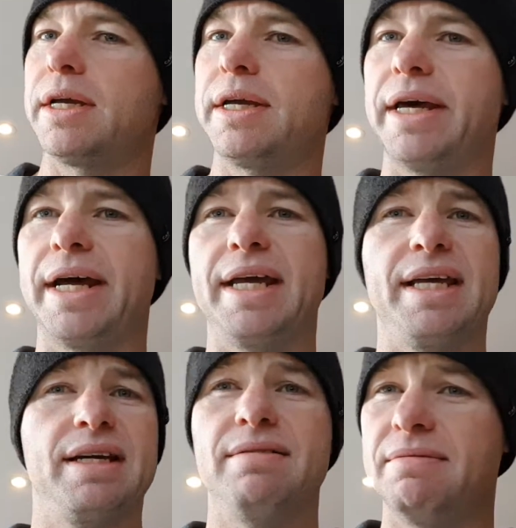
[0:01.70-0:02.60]

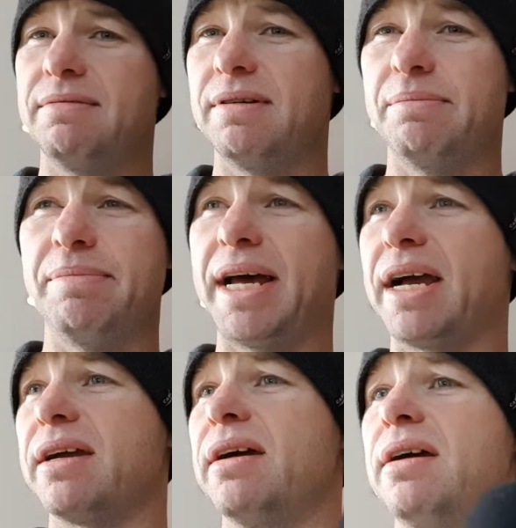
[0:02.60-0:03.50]
G'day, I'm
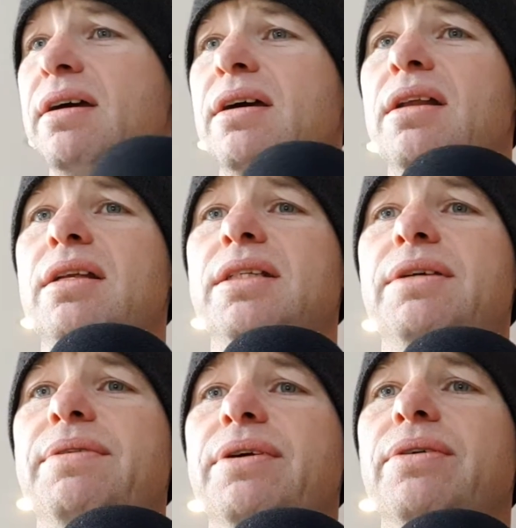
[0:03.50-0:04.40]
back. Let's
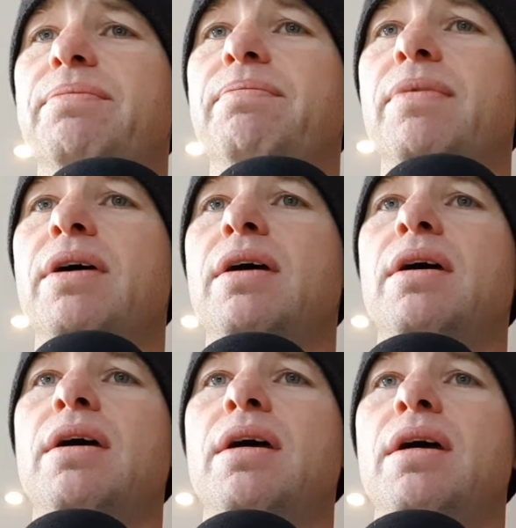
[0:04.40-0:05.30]
hit record.
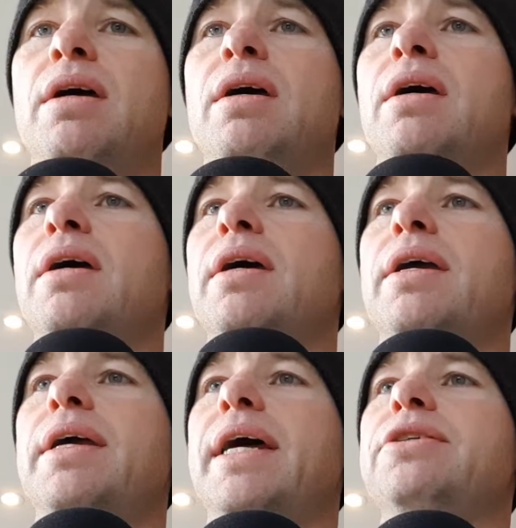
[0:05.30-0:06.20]

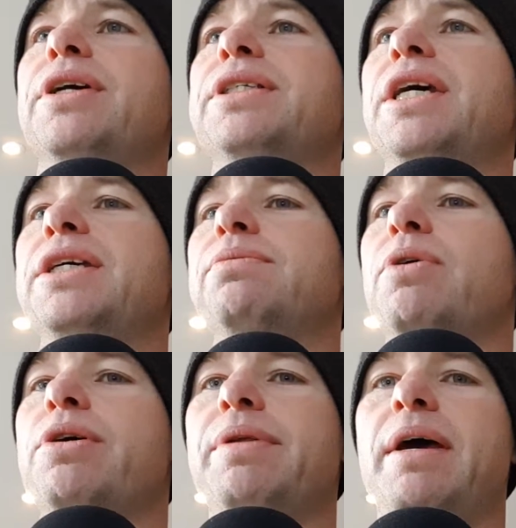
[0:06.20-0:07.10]
G'day, trendsetters.
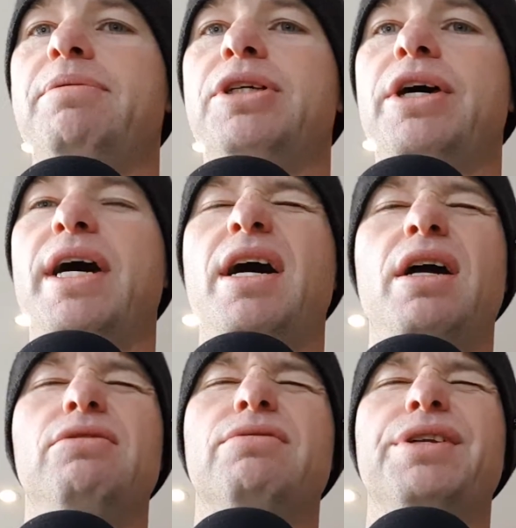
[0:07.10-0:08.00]
Welcome to episode
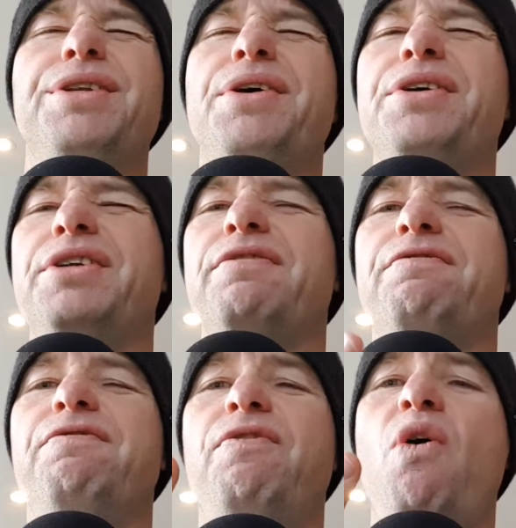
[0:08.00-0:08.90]

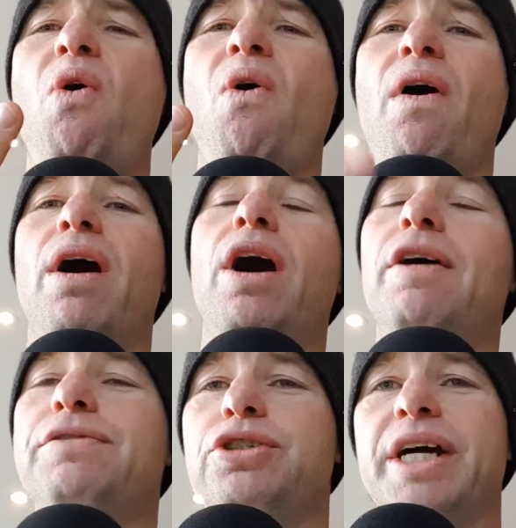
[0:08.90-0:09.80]
194
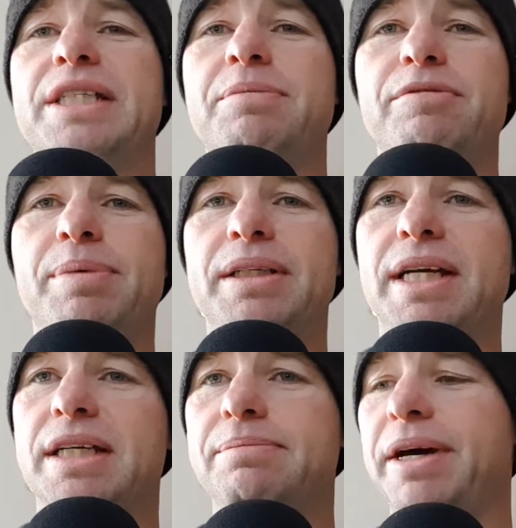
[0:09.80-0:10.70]
of the Trainsmooth
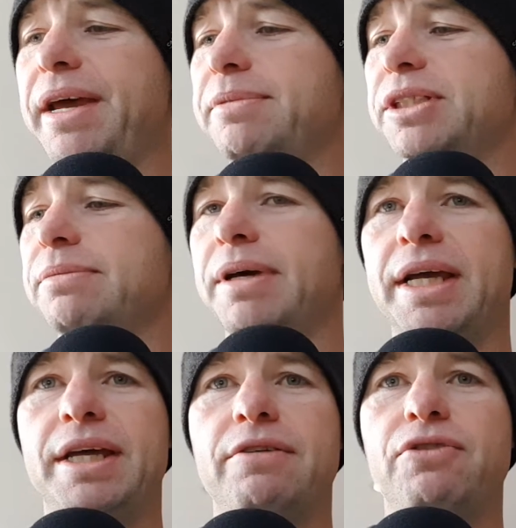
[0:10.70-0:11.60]
podcast. My name is Tim
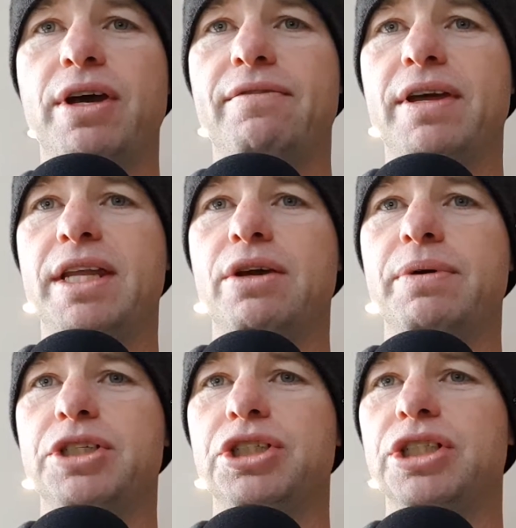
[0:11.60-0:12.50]
Egg, and if you have any
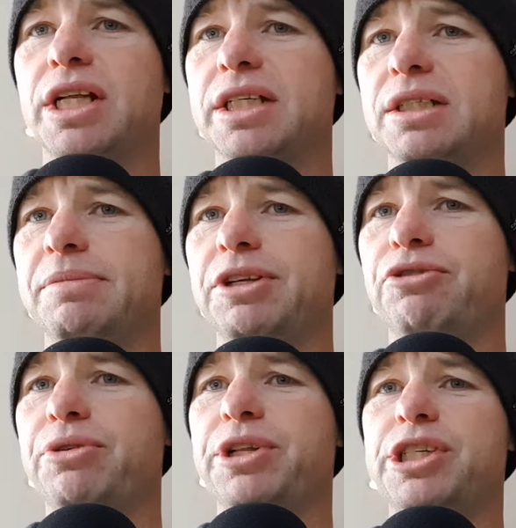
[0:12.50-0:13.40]
questions you'd like submitted
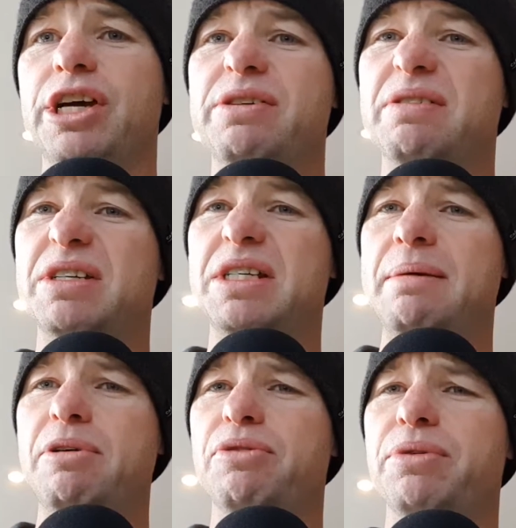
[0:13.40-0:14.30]
through to the show,
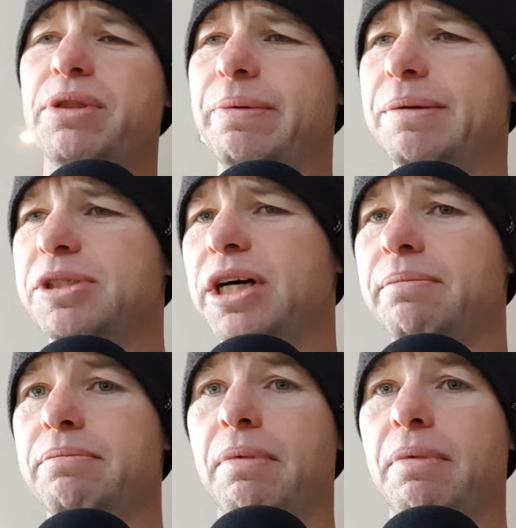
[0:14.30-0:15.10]
jump on through to the website,